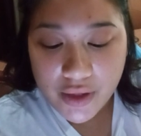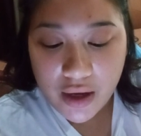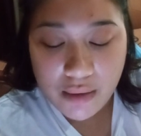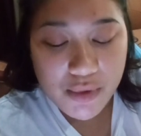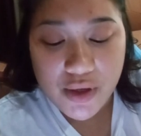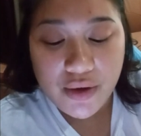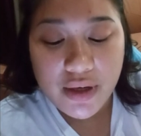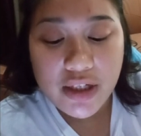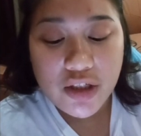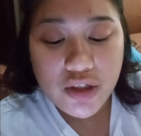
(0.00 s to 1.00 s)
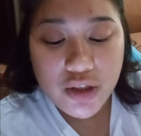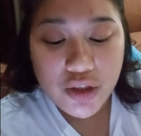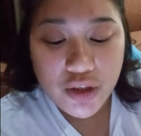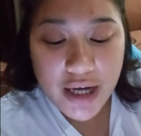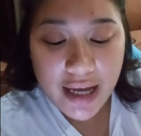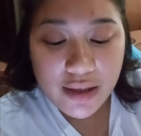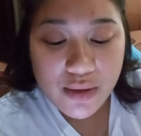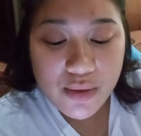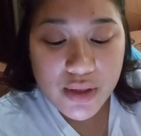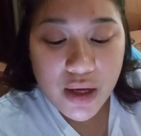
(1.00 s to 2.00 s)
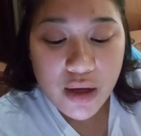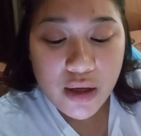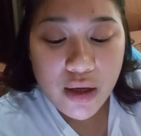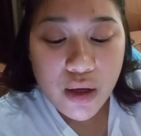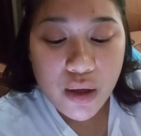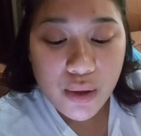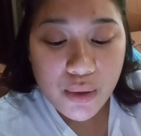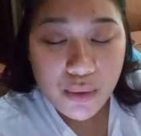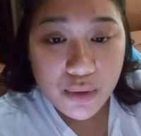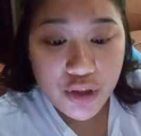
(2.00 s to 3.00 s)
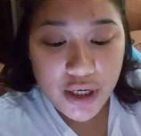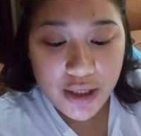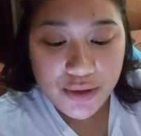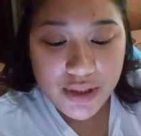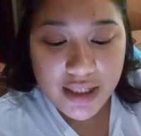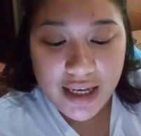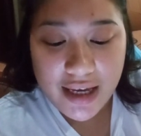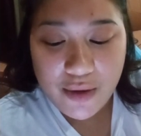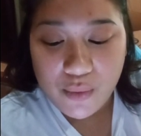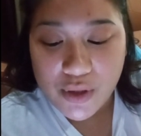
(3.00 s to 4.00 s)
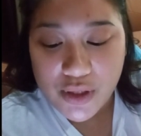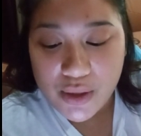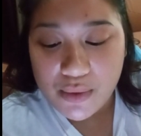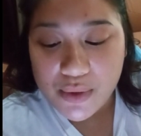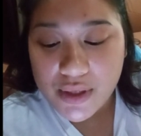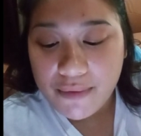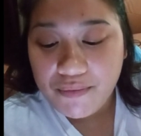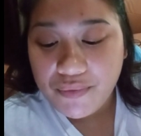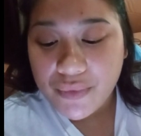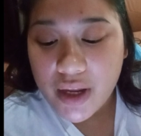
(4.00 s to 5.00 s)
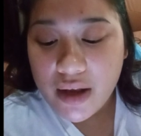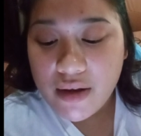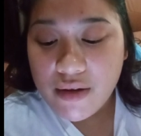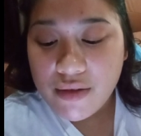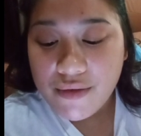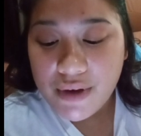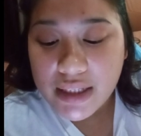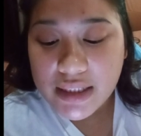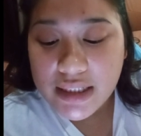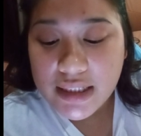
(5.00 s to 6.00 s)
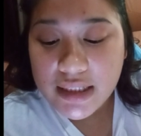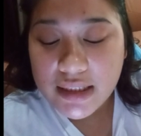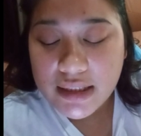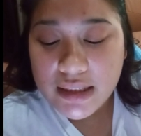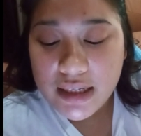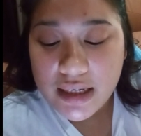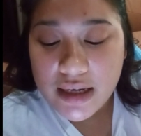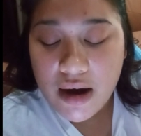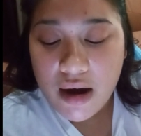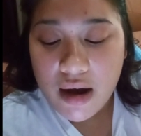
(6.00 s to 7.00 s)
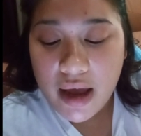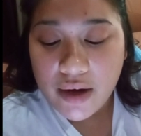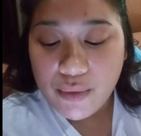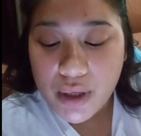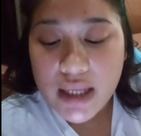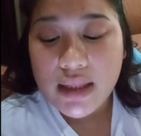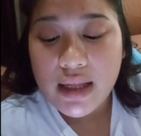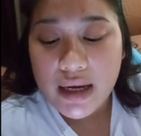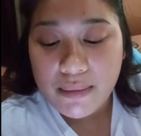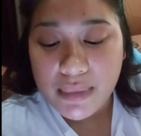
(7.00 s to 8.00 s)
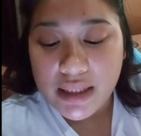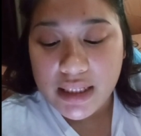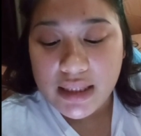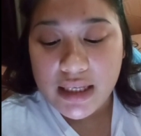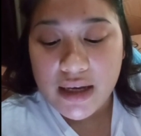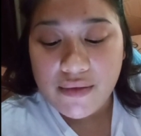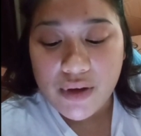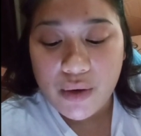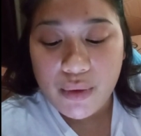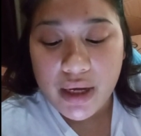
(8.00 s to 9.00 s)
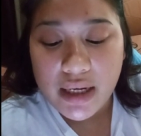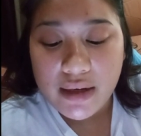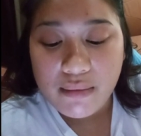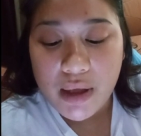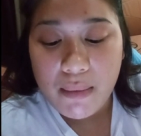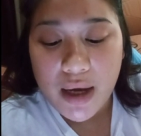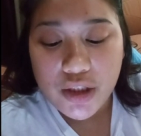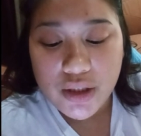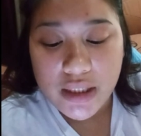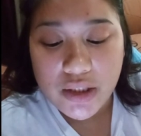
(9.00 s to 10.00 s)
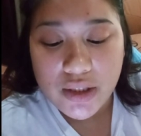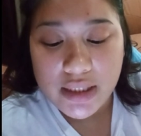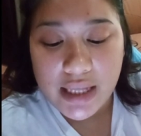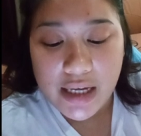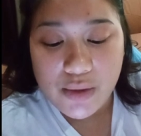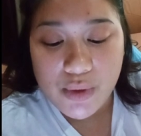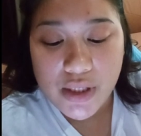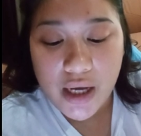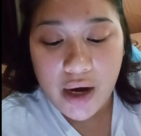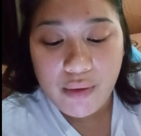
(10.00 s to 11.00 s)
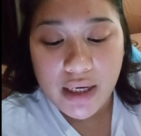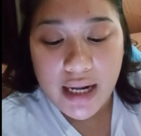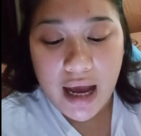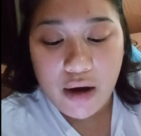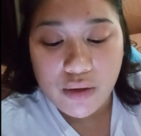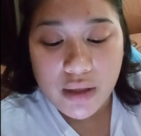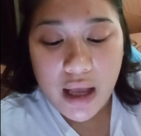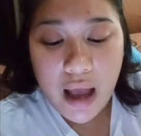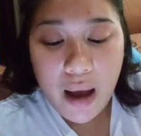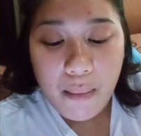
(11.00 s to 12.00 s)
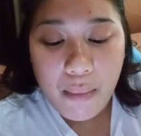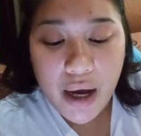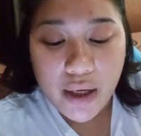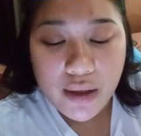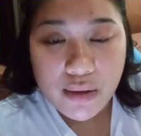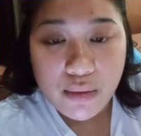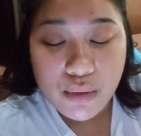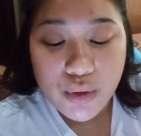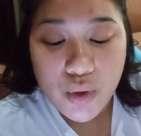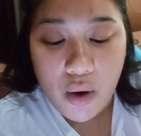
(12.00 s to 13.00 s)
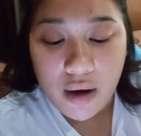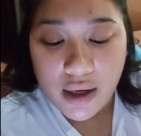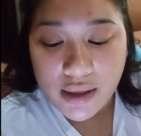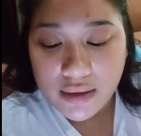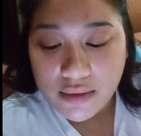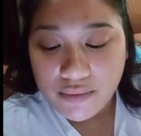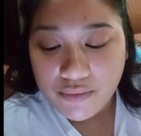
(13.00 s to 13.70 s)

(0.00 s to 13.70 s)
I'm sorry, Janusz Kuczewski was used. The validity and reliability of the creative imagination test was carried out by Gundogan